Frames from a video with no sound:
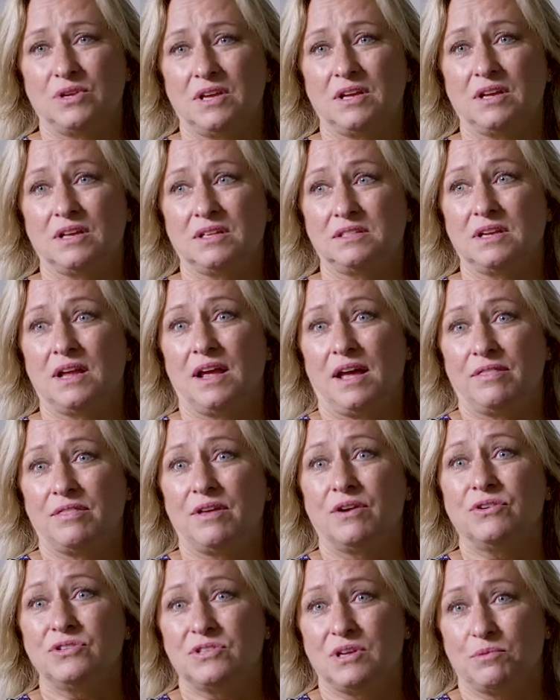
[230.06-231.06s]
kids and
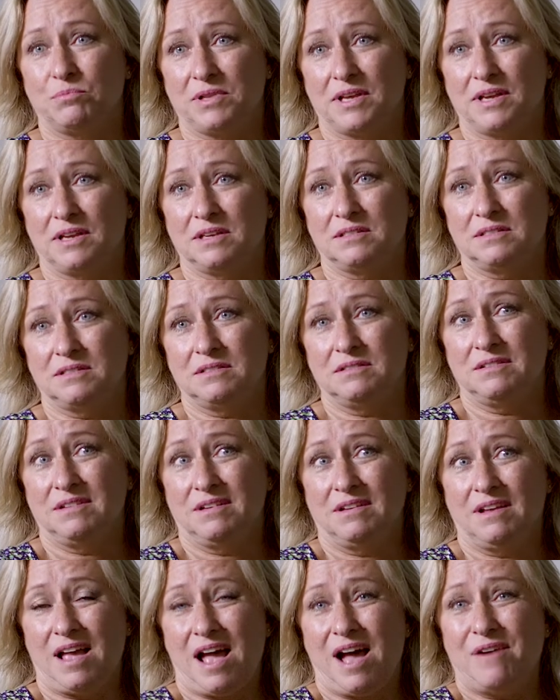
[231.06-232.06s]
their siblings
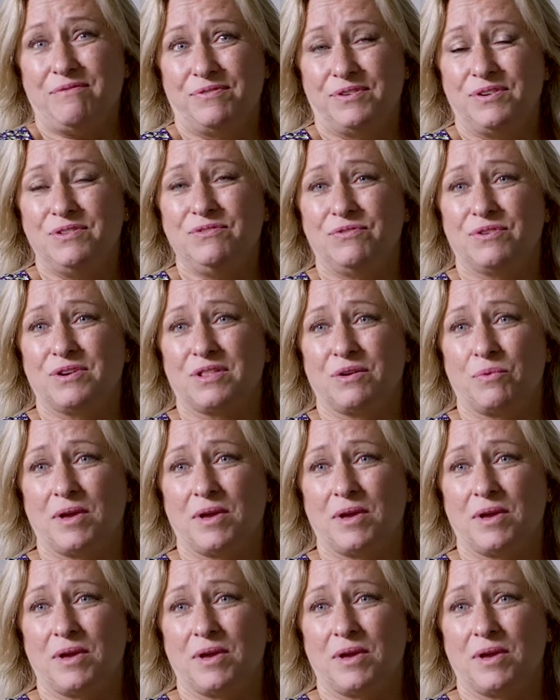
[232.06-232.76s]
have food for the